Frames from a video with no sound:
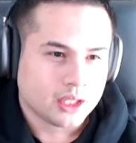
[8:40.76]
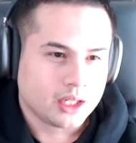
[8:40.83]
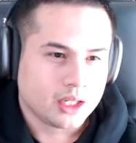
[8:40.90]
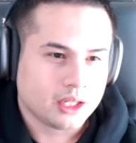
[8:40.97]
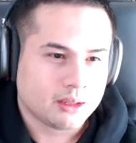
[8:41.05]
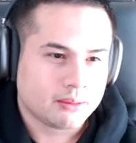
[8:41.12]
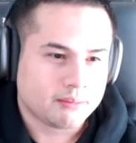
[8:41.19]

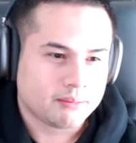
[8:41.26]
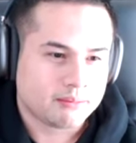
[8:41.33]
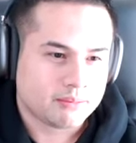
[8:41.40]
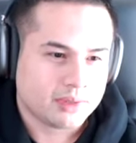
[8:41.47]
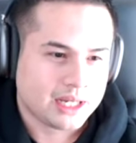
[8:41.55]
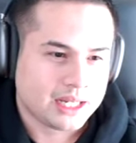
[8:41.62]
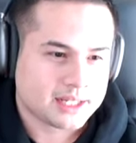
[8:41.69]

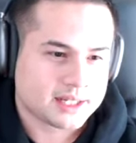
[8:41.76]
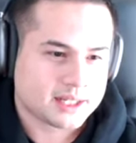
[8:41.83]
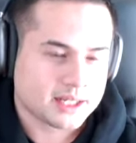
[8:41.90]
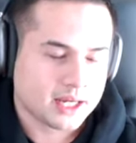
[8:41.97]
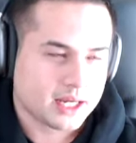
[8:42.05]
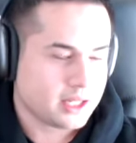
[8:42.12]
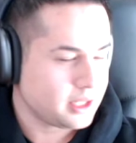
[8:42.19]
let's
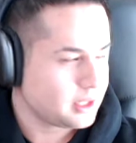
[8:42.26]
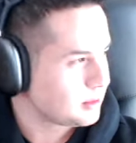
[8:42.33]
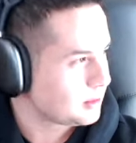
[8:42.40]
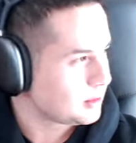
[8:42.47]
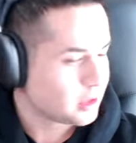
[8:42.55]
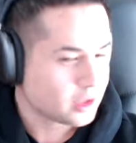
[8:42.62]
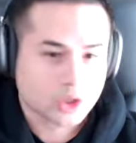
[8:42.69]
say,
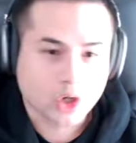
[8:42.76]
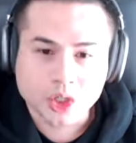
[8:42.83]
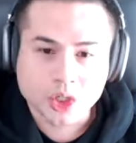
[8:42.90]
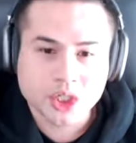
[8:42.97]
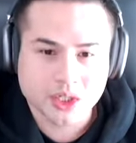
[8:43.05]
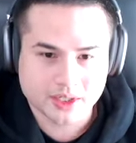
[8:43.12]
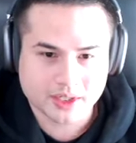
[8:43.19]

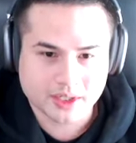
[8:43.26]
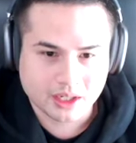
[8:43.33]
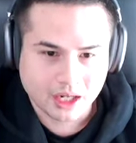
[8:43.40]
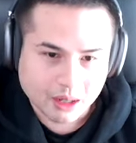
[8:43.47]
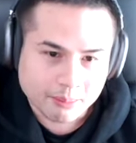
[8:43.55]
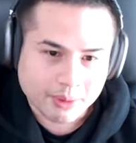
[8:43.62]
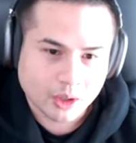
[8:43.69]
conscious
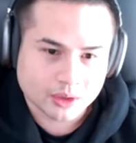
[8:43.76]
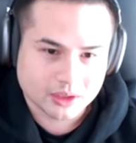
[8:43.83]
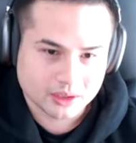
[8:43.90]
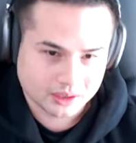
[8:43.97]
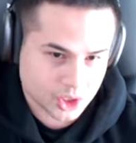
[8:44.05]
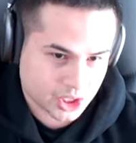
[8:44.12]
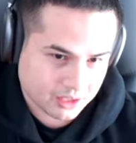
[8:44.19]

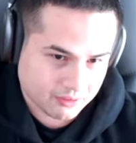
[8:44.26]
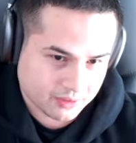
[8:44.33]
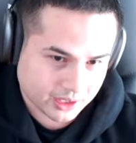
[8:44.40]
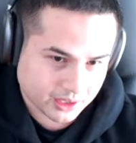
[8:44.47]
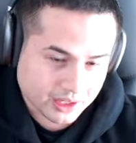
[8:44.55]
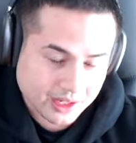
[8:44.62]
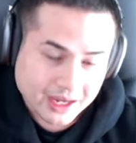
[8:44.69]
about the
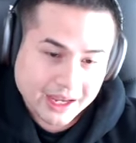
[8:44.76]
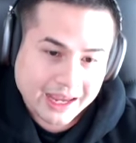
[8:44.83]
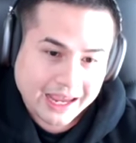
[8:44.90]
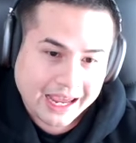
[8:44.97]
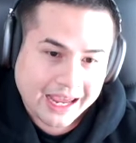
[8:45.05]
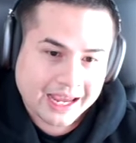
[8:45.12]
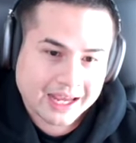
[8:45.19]
shaving,
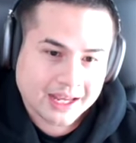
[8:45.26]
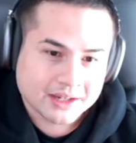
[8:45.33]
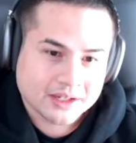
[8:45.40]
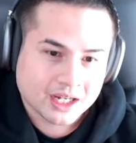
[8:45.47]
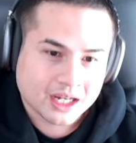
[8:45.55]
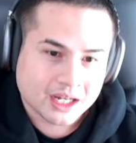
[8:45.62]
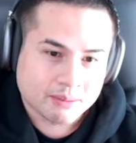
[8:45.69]

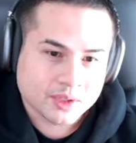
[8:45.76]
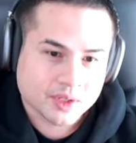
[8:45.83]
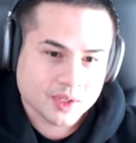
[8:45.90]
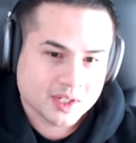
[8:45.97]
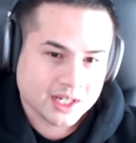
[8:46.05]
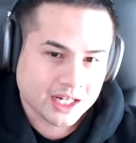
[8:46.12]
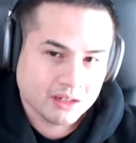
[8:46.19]
and
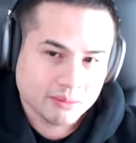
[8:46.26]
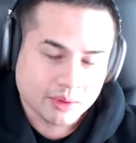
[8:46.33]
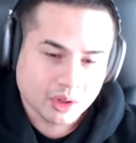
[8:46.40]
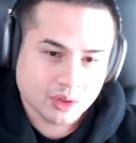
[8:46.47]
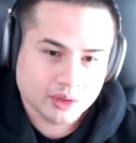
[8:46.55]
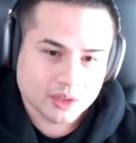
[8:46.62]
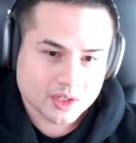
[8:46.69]

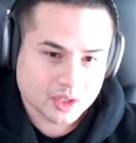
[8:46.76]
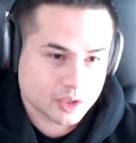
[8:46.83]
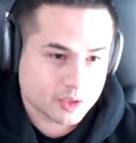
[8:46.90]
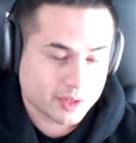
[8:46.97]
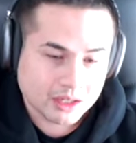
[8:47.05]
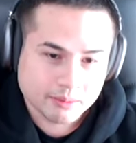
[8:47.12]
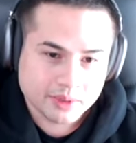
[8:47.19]

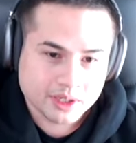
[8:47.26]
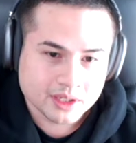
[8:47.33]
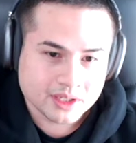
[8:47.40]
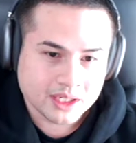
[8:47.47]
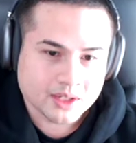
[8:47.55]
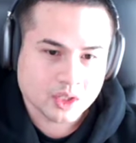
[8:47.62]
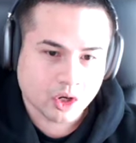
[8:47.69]

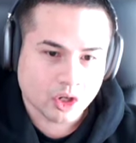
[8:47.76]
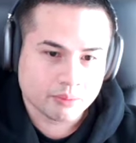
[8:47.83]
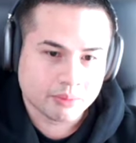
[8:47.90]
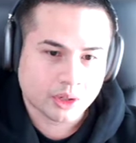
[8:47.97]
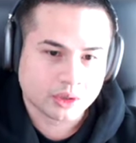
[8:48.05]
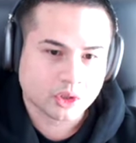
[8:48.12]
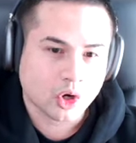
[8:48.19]
sustainability is all
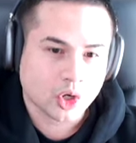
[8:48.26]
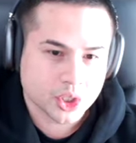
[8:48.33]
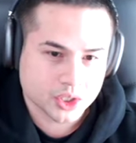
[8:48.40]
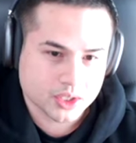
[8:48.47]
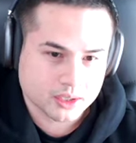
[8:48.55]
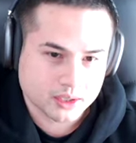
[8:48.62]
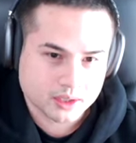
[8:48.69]
about
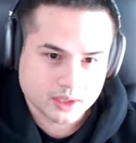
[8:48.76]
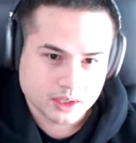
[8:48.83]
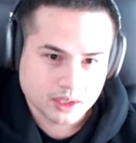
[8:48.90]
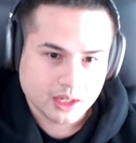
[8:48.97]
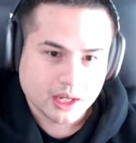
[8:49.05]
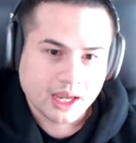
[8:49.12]
consciousness.